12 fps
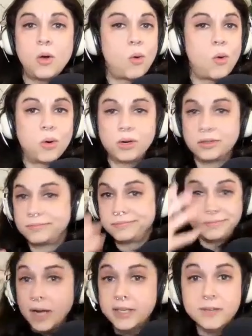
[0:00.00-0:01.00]
or
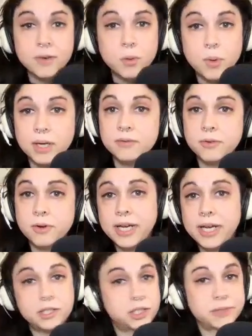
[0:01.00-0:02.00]
a different one for
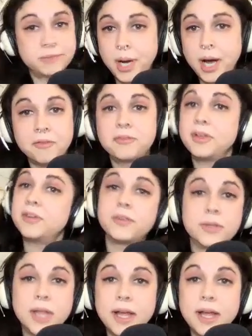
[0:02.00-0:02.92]
each puff if you'd